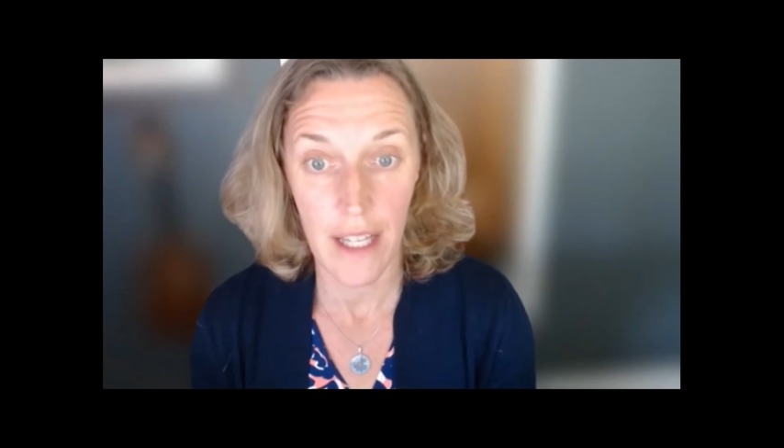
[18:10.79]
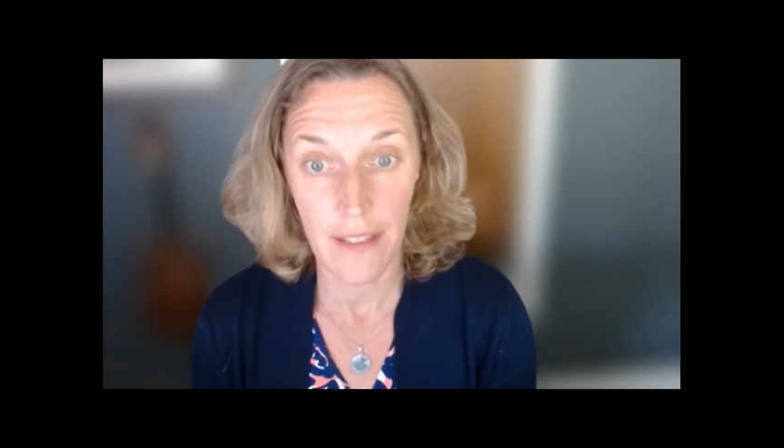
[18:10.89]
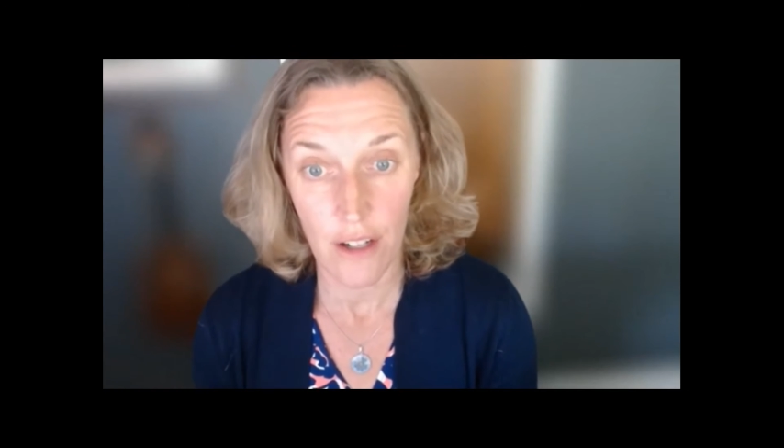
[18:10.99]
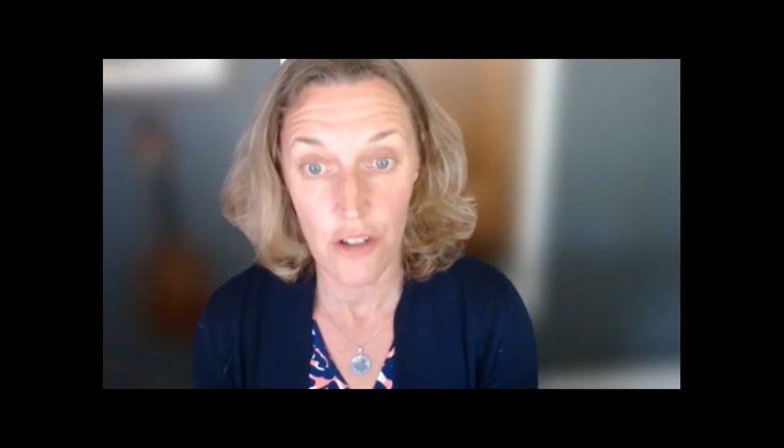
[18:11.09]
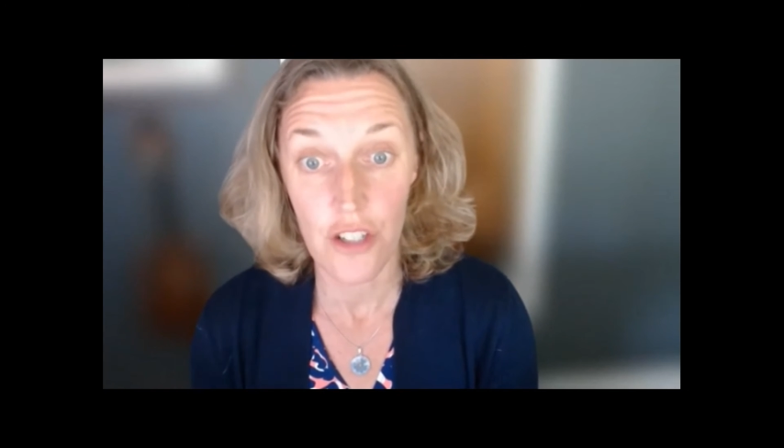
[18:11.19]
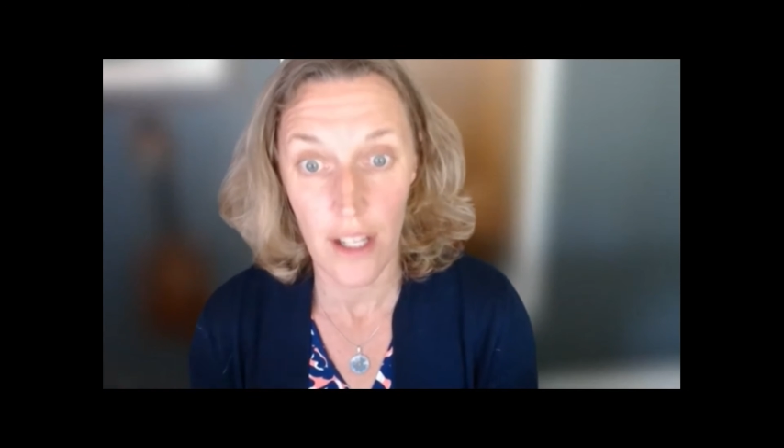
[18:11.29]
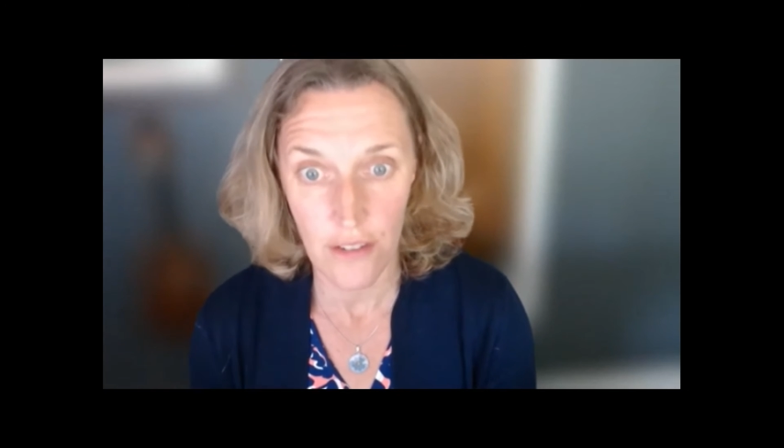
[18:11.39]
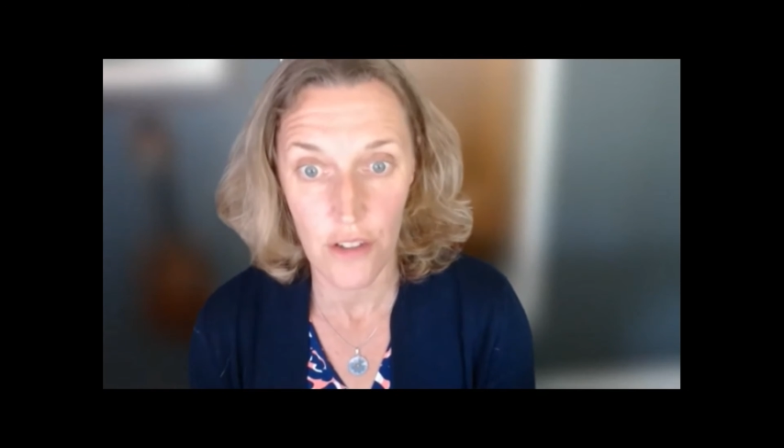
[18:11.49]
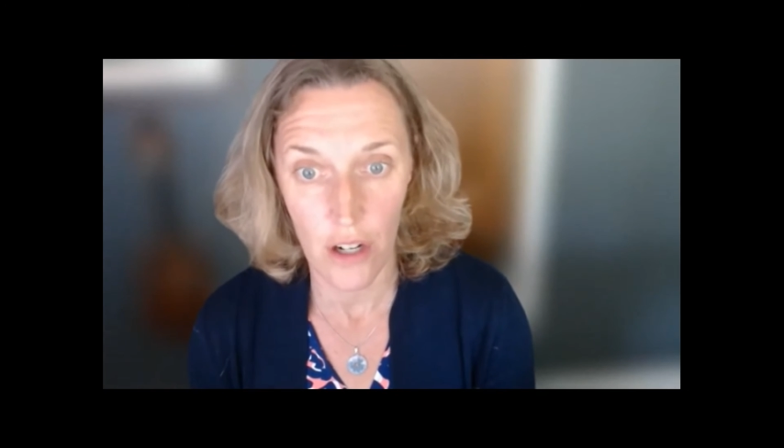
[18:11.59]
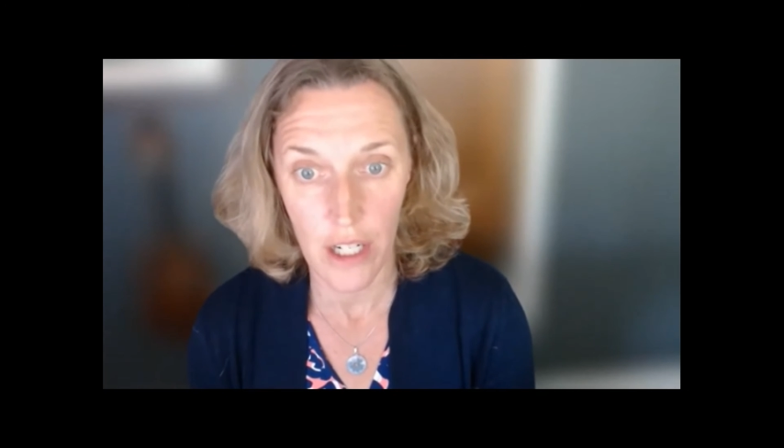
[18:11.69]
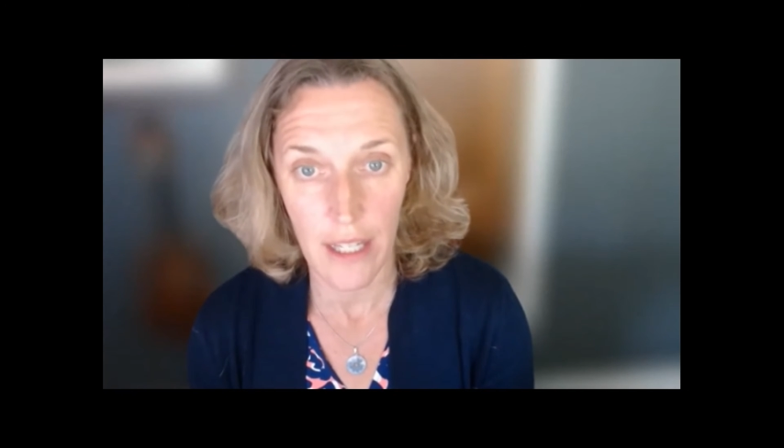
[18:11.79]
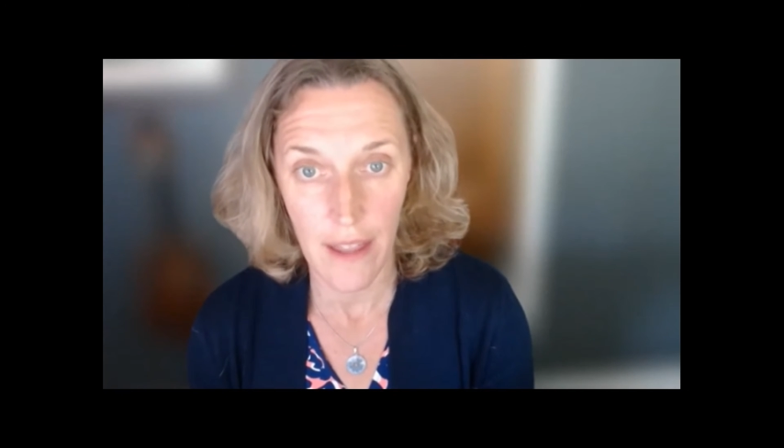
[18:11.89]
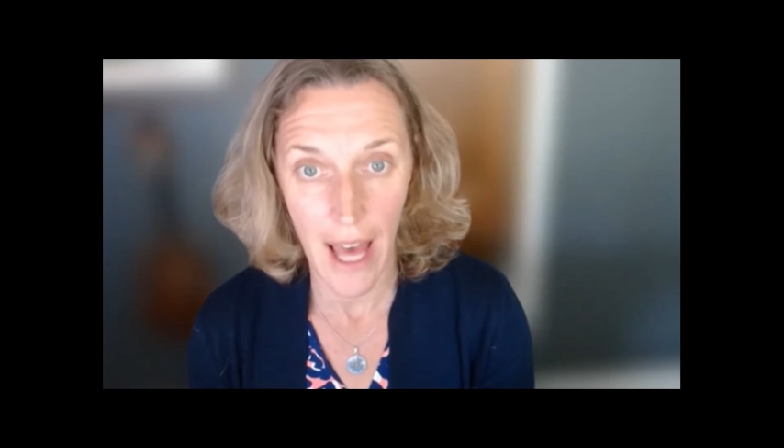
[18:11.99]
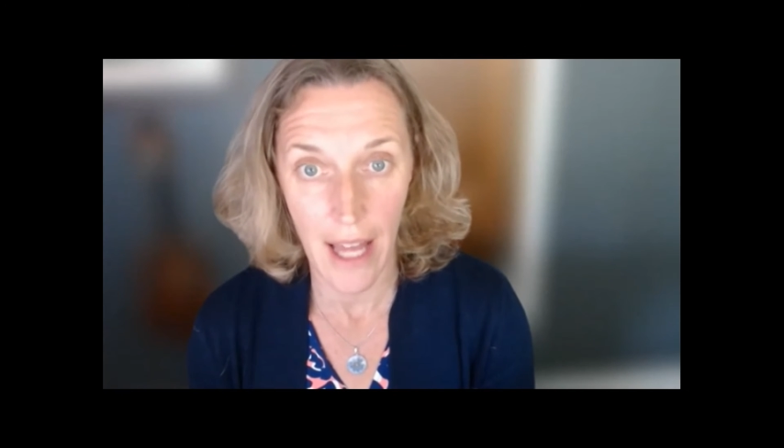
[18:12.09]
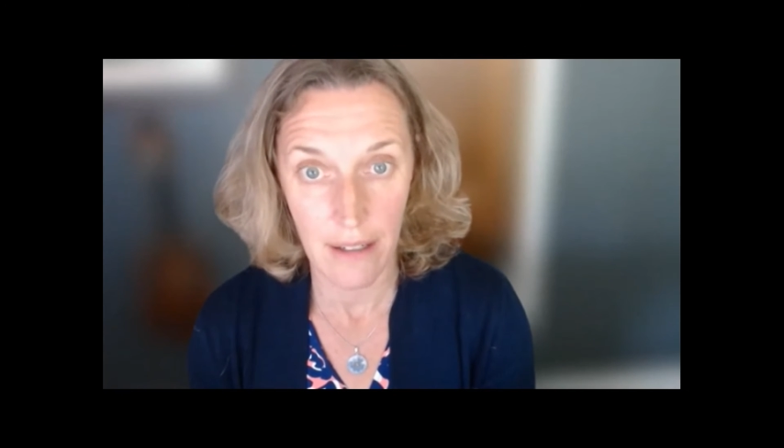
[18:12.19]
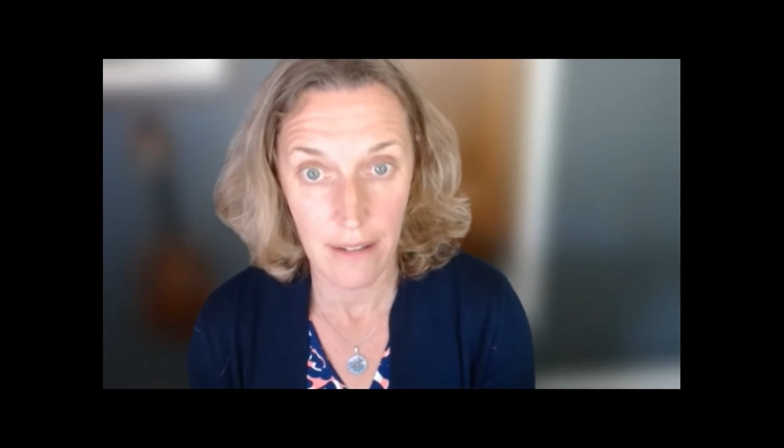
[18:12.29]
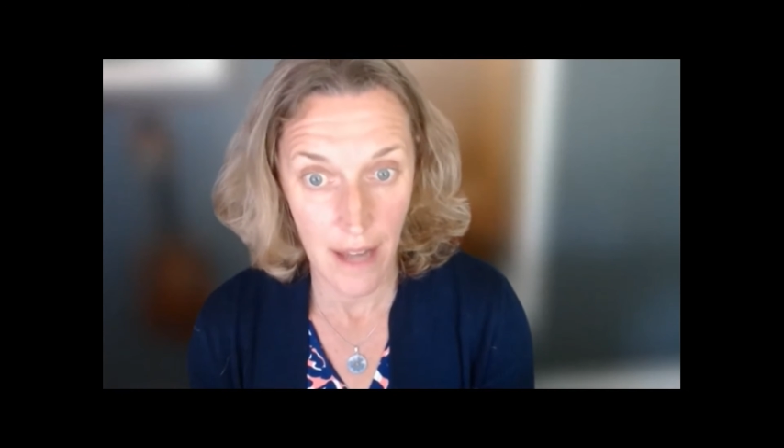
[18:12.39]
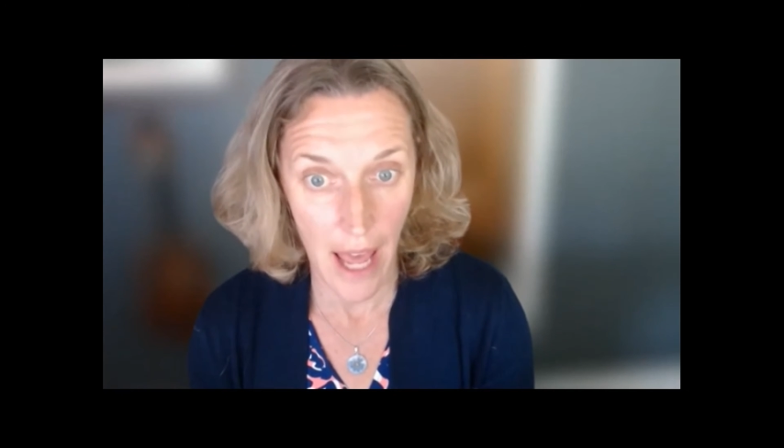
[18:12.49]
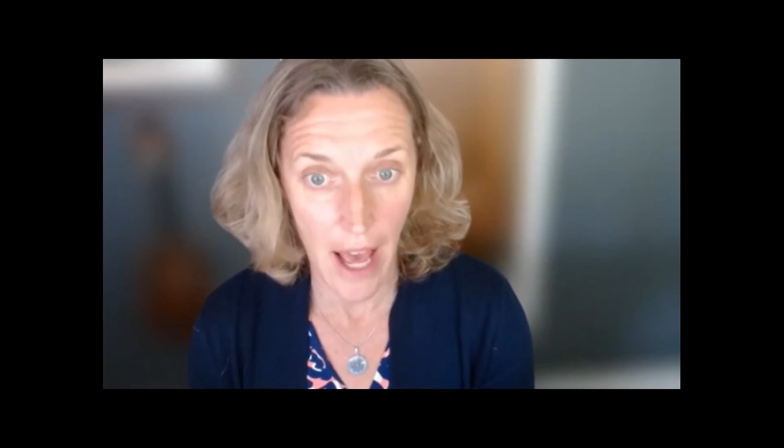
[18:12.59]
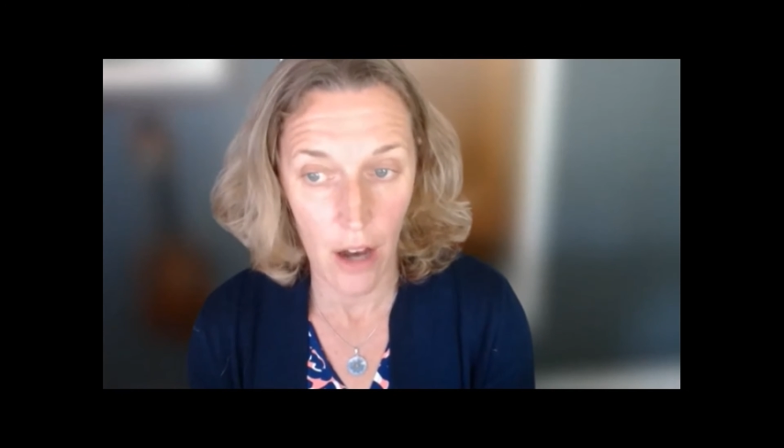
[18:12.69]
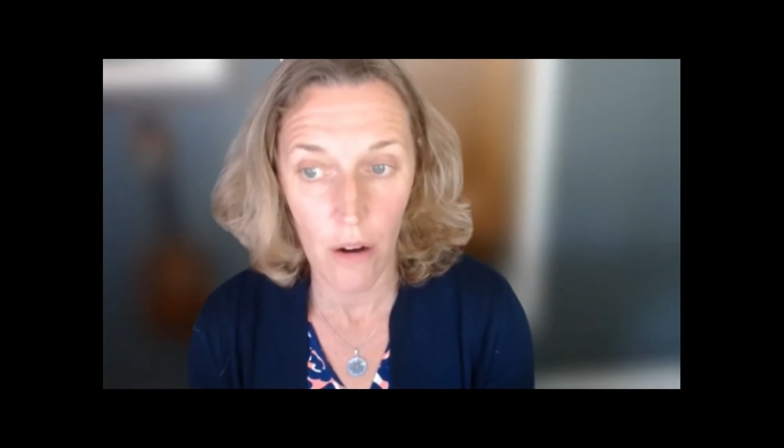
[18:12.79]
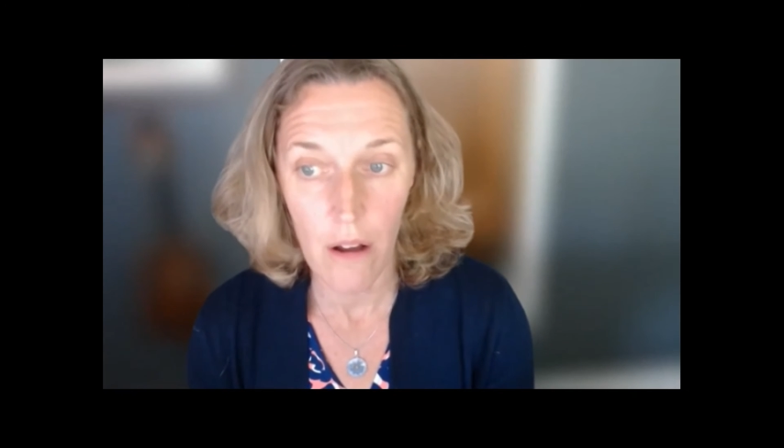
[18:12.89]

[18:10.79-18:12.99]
and they're just starting that now.